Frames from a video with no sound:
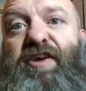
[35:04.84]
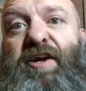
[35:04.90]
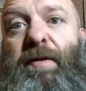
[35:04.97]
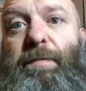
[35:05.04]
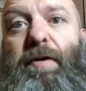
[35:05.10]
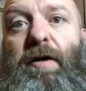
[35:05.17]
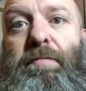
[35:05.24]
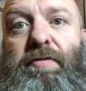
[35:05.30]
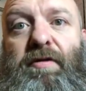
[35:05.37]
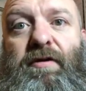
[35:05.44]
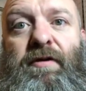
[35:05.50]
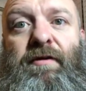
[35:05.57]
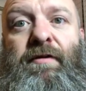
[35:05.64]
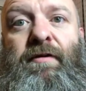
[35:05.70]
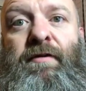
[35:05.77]
a pub
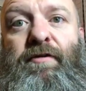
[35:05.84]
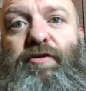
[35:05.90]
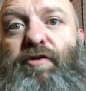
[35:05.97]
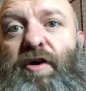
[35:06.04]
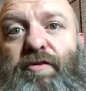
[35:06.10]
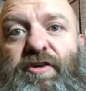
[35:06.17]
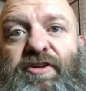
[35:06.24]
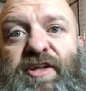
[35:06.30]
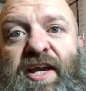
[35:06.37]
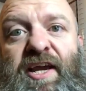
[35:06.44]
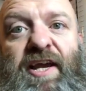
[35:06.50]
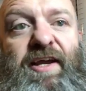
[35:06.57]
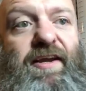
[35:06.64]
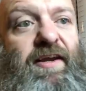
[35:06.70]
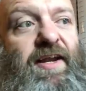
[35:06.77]
throughout the
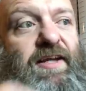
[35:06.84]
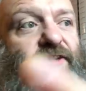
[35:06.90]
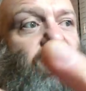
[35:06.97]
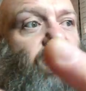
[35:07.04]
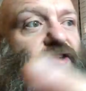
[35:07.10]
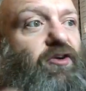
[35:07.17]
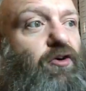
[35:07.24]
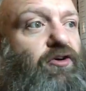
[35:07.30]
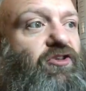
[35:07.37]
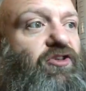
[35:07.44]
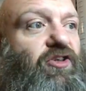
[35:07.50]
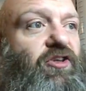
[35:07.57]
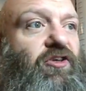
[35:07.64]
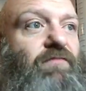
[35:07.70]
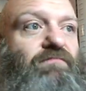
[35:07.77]
day, and that's going to
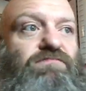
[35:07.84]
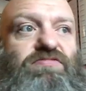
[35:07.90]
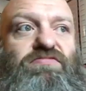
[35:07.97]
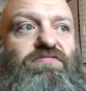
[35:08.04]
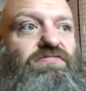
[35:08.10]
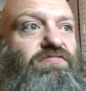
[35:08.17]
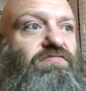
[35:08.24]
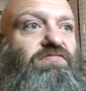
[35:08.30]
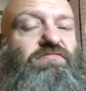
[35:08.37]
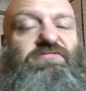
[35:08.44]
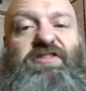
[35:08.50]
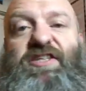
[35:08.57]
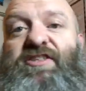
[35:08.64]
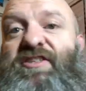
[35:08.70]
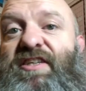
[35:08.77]
cost you
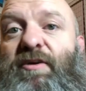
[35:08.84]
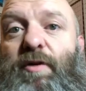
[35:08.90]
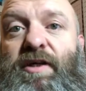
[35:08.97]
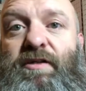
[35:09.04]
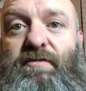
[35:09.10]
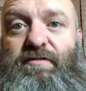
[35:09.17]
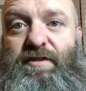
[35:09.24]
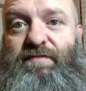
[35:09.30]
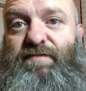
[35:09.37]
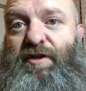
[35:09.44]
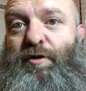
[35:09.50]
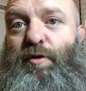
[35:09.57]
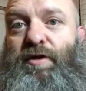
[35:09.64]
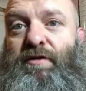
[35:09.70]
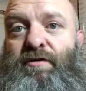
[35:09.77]
60 quid, 70
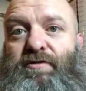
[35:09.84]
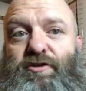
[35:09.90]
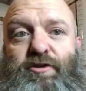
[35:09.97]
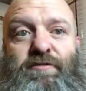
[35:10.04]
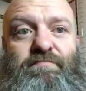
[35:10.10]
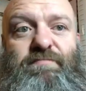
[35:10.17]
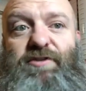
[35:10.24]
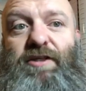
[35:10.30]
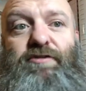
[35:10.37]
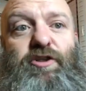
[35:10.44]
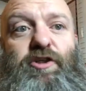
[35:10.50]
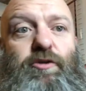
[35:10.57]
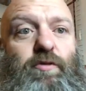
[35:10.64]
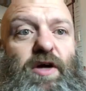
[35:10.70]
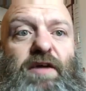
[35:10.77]
quid. So it's down
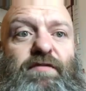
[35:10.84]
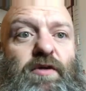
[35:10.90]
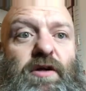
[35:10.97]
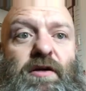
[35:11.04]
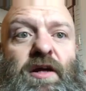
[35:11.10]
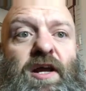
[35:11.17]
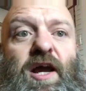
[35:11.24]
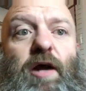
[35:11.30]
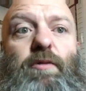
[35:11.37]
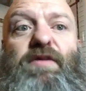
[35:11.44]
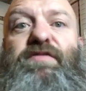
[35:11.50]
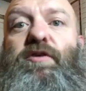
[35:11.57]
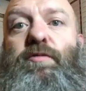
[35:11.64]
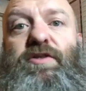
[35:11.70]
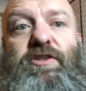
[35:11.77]
to you,
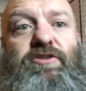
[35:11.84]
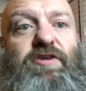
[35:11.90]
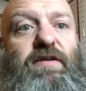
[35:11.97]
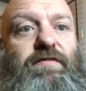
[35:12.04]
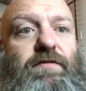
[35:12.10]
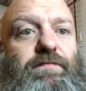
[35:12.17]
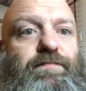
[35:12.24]
however you want to travel.